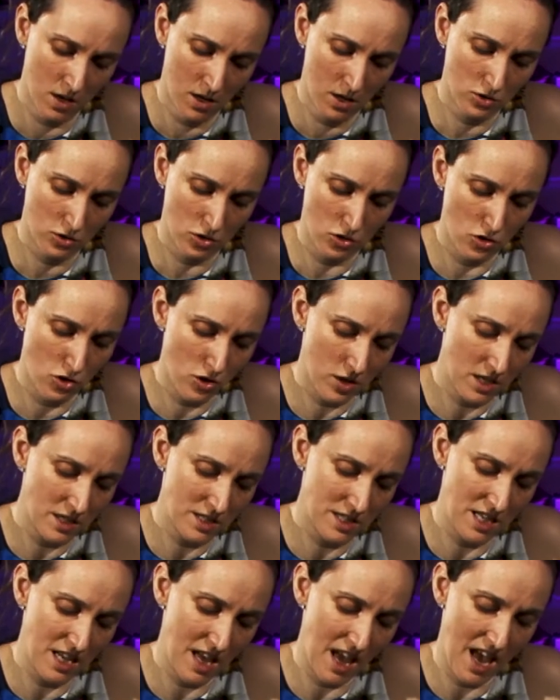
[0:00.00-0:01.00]
so you can
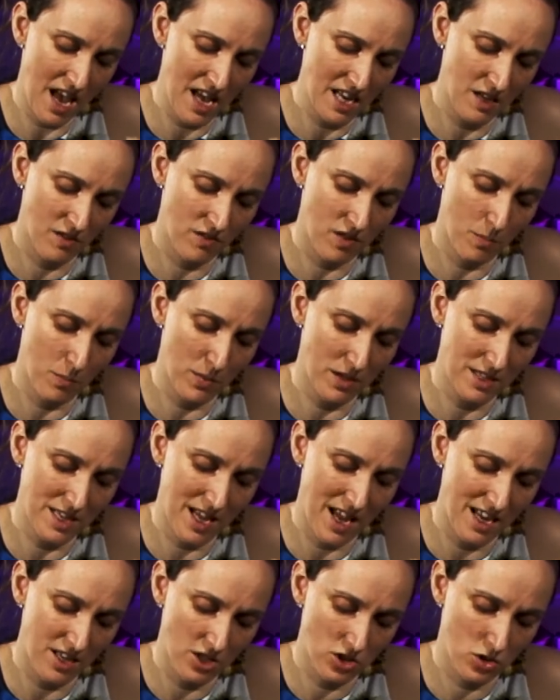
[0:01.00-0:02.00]
see any of the
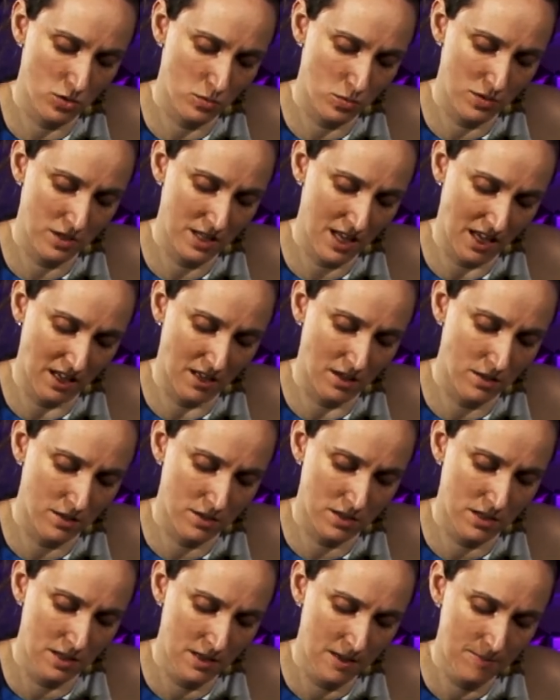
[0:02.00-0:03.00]
potential
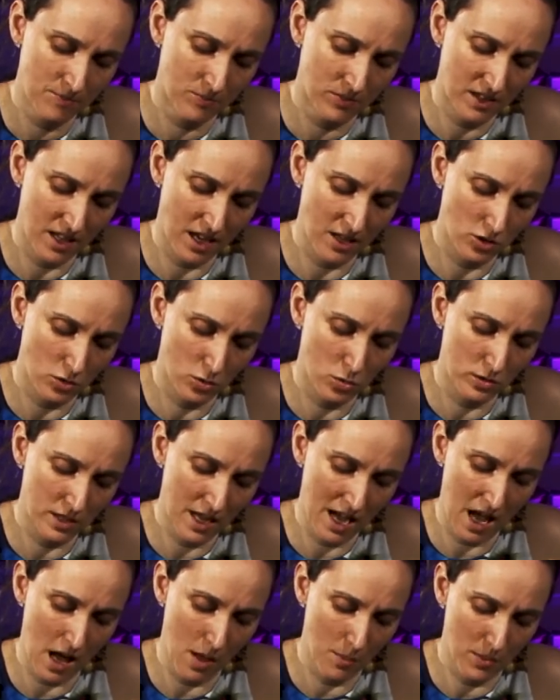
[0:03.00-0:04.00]
things that's going to
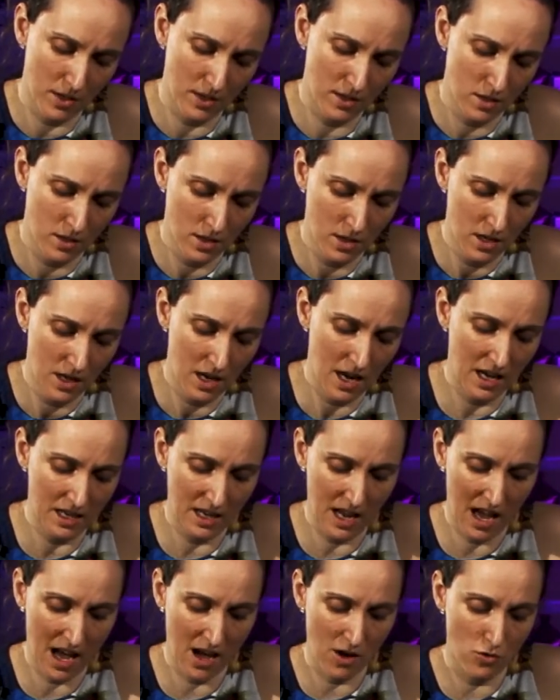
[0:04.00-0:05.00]
happen and
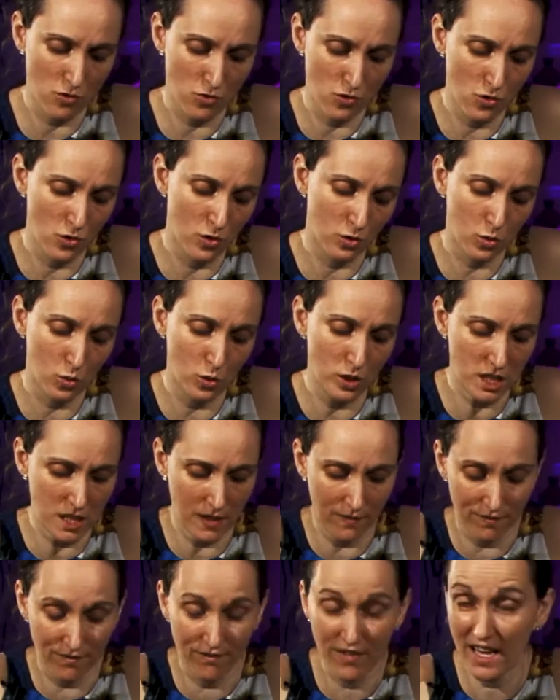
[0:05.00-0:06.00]
how you are going to
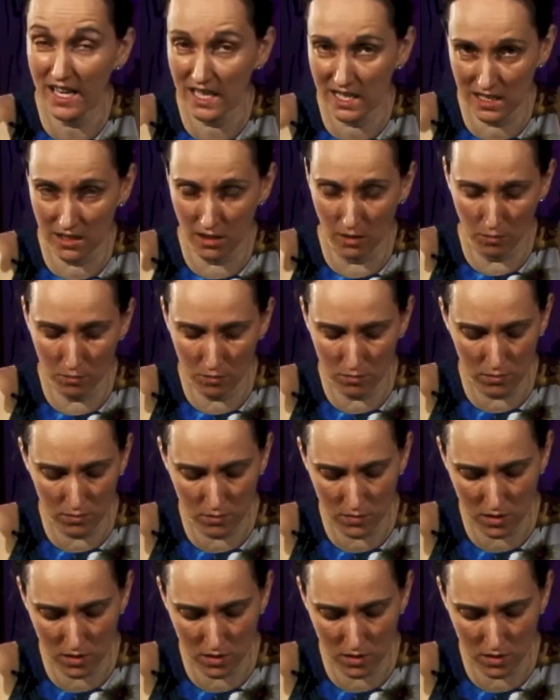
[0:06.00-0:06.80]
fix them